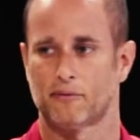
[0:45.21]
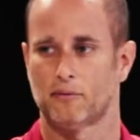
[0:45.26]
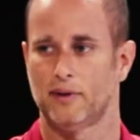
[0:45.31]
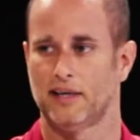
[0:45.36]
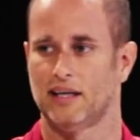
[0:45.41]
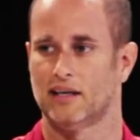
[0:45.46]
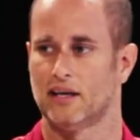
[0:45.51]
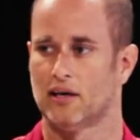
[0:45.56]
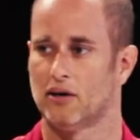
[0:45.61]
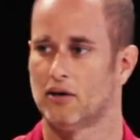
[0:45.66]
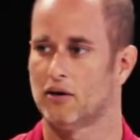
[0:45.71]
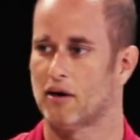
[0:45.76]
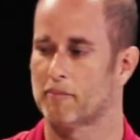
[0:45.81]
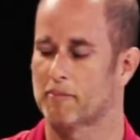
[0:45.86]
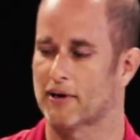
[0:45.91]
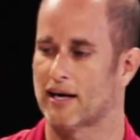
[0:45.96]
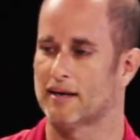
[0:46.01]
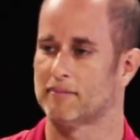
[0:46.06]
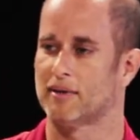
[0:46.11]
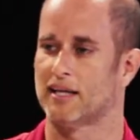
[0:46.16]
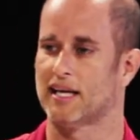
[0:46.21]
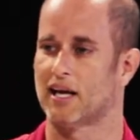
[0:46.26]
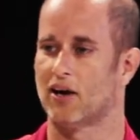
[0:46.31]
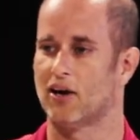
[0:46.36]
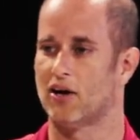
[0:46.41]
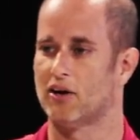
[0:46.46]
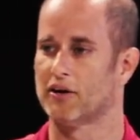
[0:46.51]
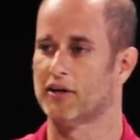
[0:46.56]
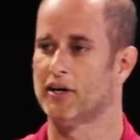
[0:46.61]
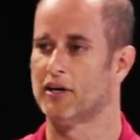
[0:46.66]
We know, probably
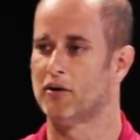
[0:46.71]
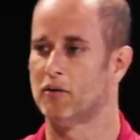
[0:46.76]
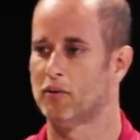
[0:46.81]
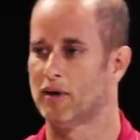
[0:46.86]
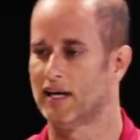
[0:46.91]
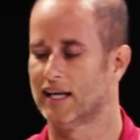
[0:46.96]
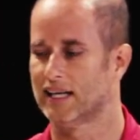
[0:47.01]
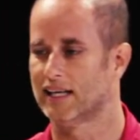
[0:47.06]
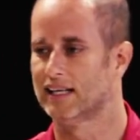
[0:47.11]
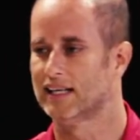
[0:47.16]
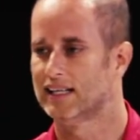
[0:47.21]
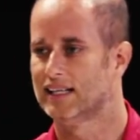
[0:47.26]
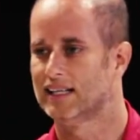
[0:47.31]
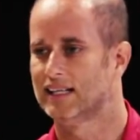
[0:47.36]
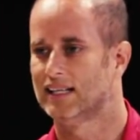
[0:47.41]
all know what